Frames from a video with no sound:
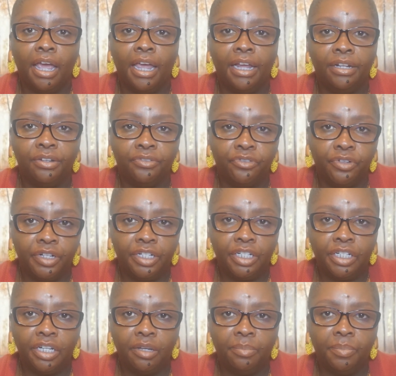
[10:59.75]
in the
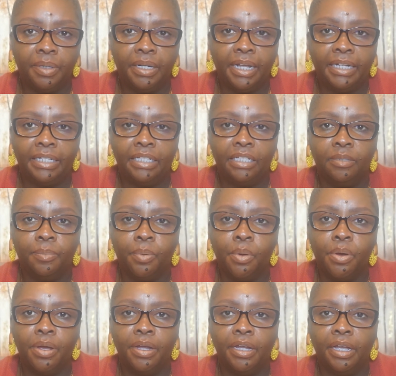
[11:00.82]
friendship, and at
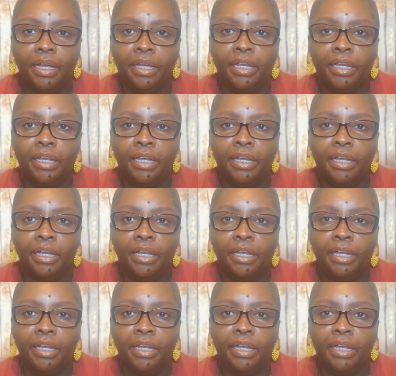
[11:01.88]
point